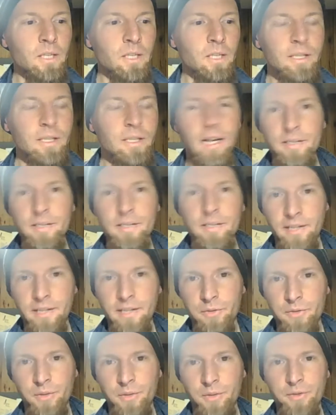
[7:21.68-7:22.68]

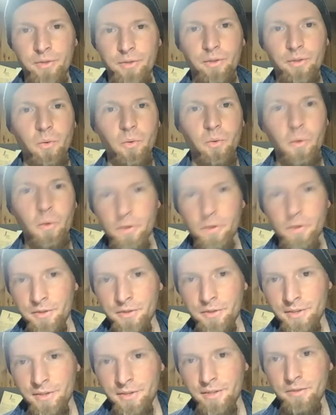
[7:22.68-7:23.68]
Contact tracing,
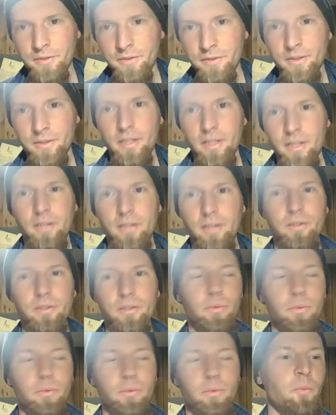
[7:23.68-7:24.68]
quarantines,
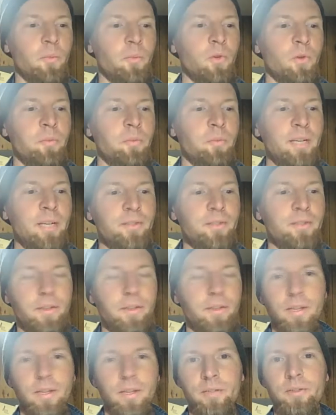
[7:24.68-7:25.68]
some of the most basic
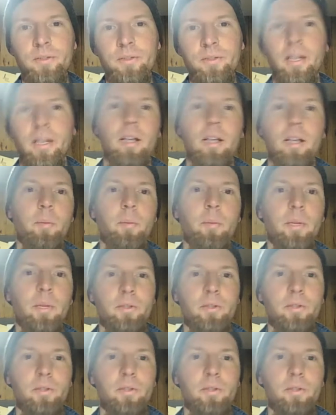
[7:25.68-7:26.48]
things, but